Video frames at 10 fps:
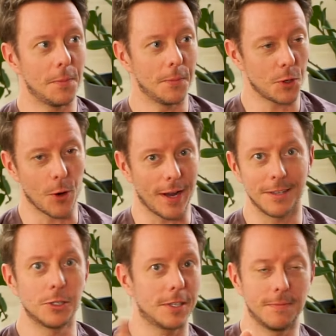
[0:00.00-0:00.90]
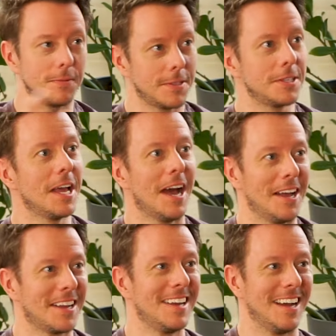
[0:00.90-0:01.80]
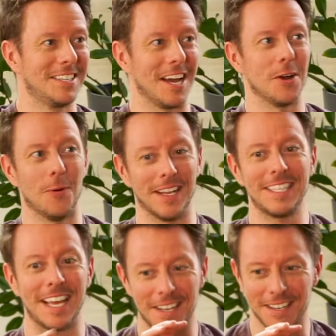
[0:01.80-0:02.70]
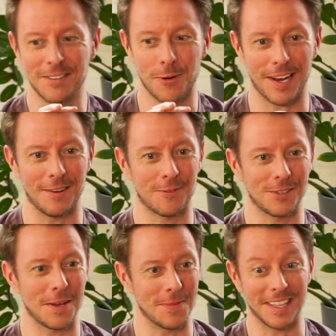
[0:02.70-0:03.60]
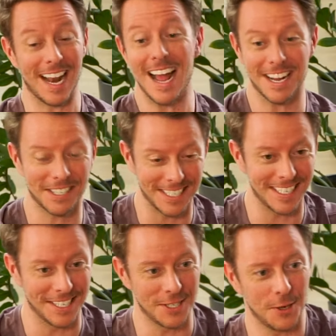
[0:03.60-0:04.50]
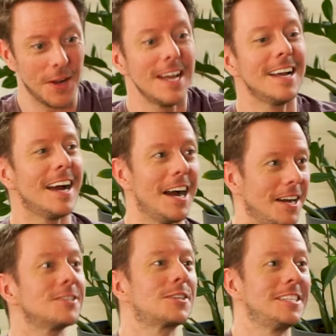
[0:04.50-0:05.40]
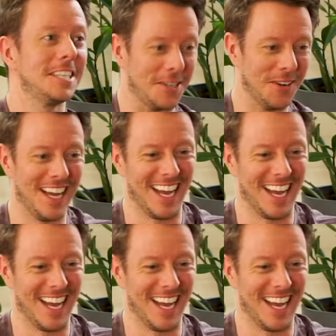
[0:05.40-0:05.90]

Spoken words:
Sorry, just to, I don't want to take credit for something that I actually didn't do. Continue.